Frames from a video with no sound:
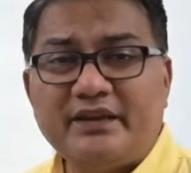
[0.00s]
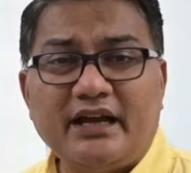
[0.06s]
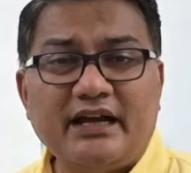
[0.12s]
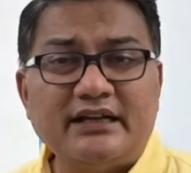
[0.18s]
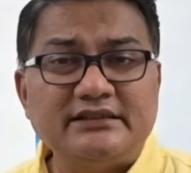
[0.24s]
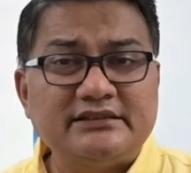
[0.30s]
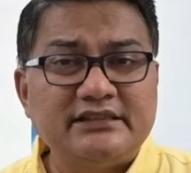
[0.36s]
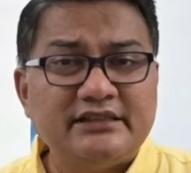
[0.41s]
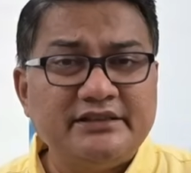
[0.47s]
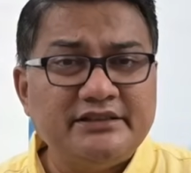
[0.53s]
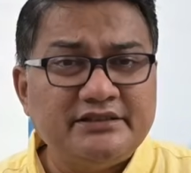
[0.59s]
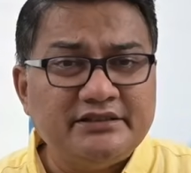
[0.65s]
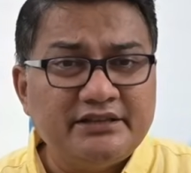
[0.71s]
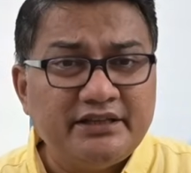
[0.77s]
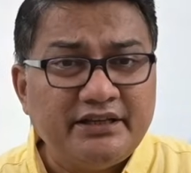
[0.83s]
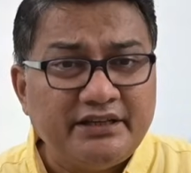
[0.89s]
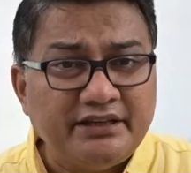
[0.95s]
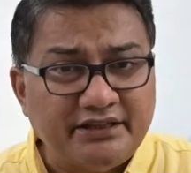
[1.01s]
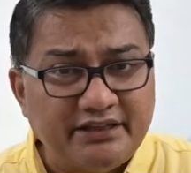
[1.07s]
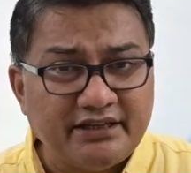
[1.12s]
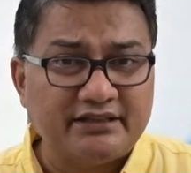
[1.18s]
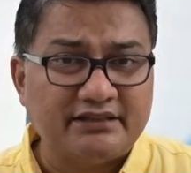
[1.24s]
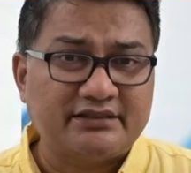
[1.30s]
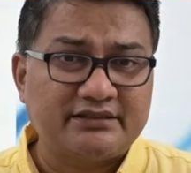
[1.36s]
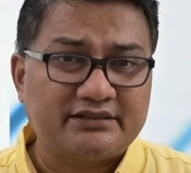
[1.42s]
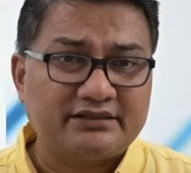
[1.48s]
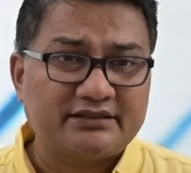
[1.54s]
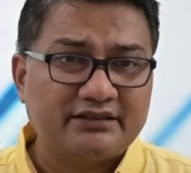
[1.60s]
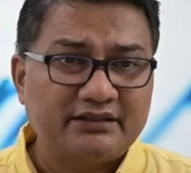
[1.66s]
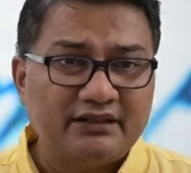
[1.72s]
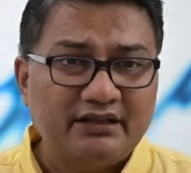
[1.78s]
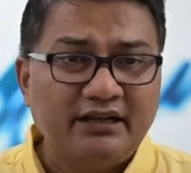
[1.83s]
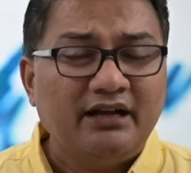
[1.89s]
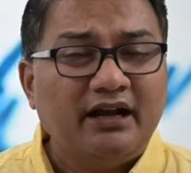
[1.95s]
Answer is yes.
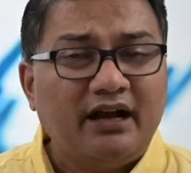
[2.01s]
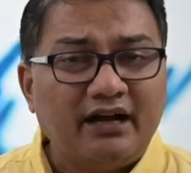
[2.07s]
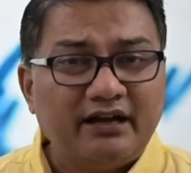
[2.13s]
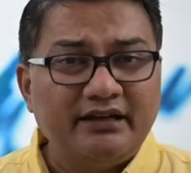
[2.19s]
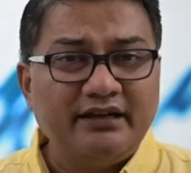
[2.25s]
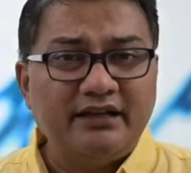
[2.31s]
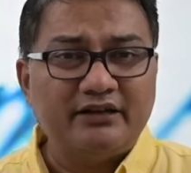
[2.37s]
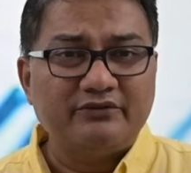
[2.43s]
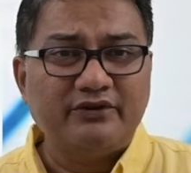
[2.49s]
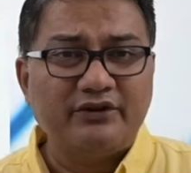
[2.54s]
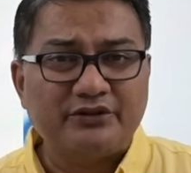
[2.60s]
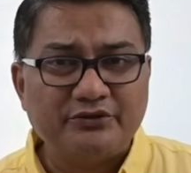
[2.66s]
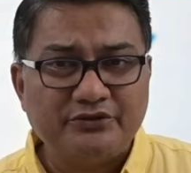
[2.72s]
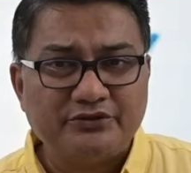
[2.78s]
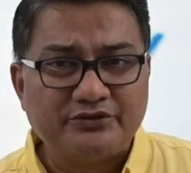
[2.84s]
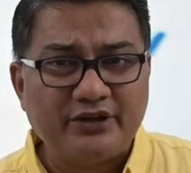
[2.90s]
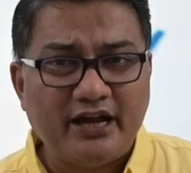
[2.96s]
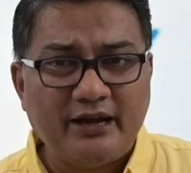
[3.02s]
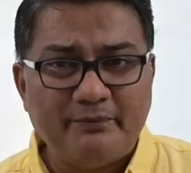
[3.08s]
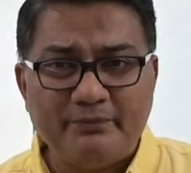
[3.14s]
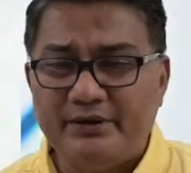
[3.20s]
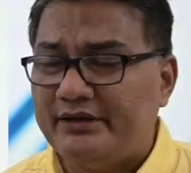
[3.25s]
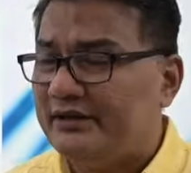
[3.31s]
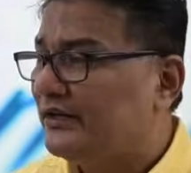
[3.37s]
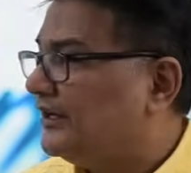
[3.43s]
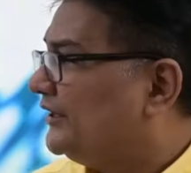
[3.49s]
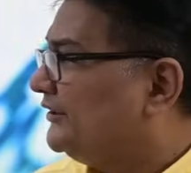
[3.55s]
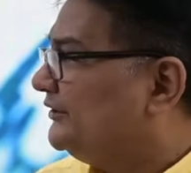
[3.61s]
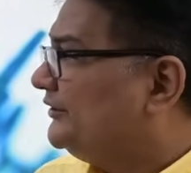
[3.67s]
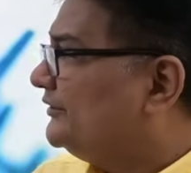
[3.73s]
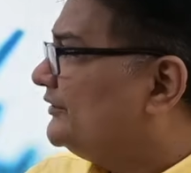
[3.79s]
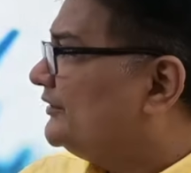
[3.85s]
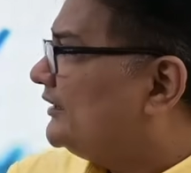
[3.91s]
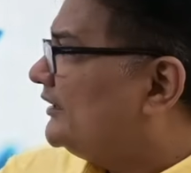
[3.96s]
Earlier what used to happen,
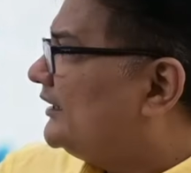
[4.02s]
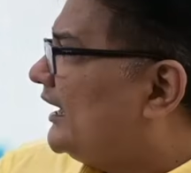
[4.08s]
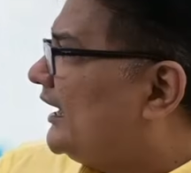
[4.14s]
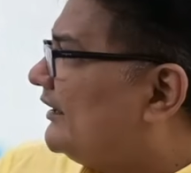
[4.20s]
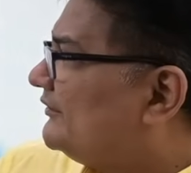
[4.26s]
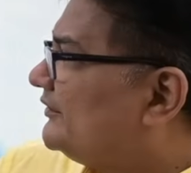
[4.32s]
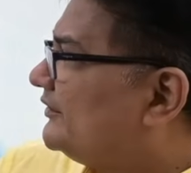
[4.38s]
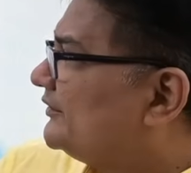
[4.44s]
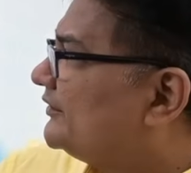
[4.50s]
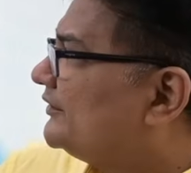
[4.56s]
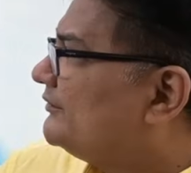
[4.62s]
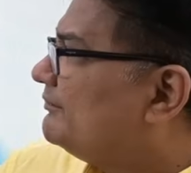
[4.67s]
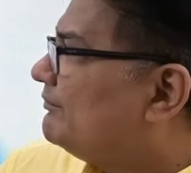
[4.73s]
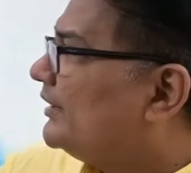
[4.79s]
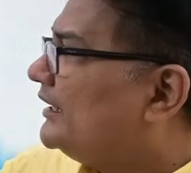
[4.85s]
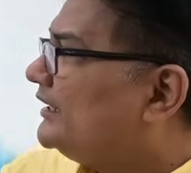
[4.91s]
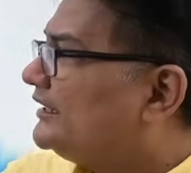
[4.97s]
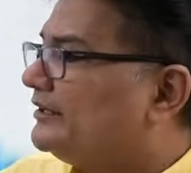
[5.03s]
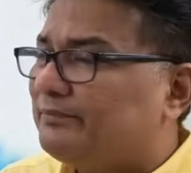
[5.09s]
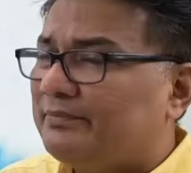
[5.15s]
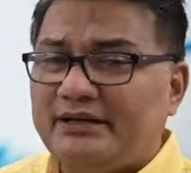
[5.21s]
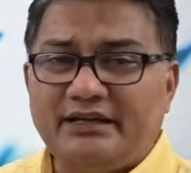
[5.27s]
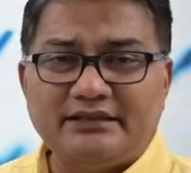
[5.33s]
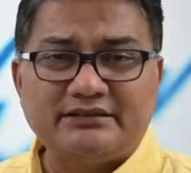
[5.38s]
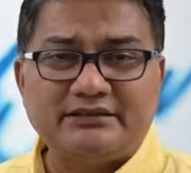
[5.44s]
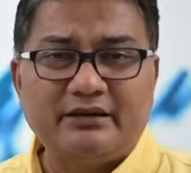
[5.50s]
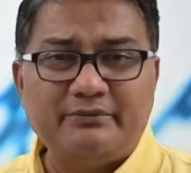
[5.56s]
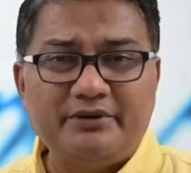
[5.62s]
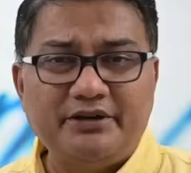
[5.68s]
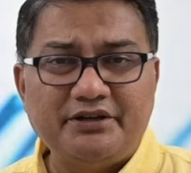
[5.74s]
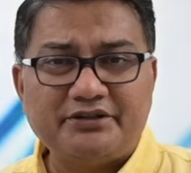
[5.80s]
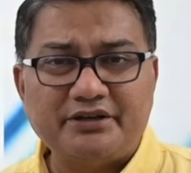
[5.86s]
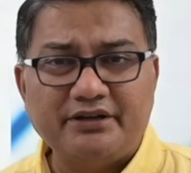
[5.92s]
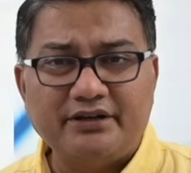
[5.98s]
you had to give multiple
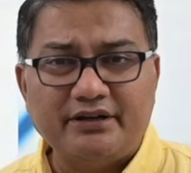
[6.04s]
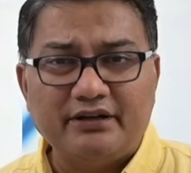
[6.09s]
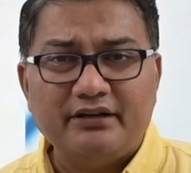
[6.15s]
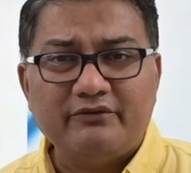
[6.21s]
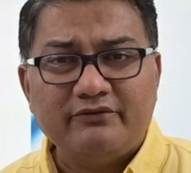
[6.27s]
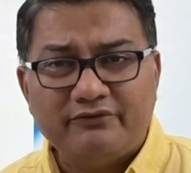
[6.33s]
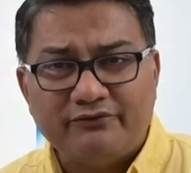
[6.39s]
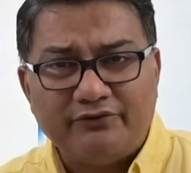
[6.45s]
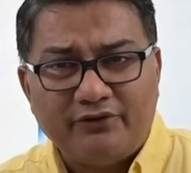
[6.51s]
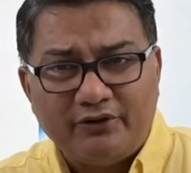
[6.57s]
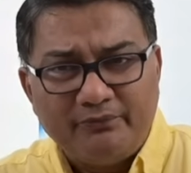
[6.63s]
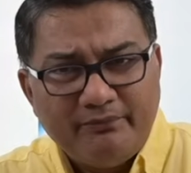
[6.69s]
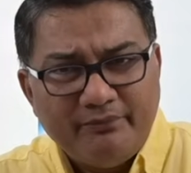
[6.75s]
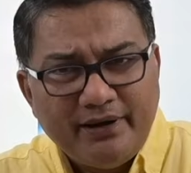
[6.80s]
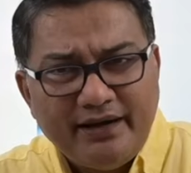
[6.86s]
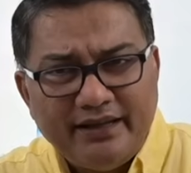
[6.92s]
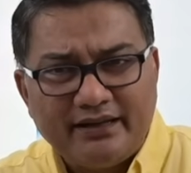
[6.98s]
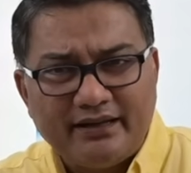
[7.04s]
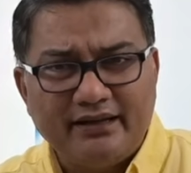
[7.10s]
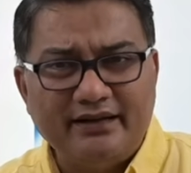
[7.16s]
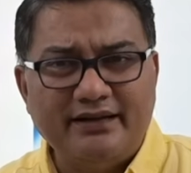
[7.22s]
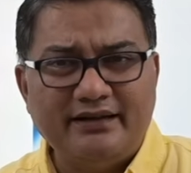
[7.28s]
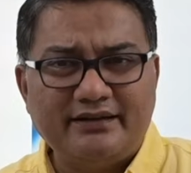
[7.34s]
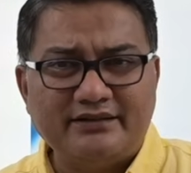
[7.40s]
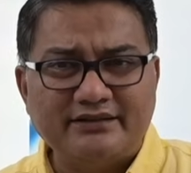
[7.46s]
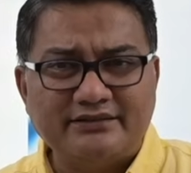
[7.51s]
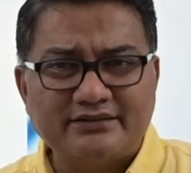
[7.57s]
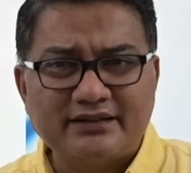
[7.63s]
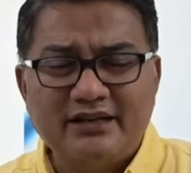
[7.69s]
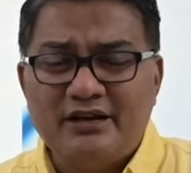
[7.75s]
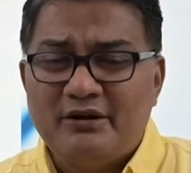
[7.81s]
examination for medical entrance.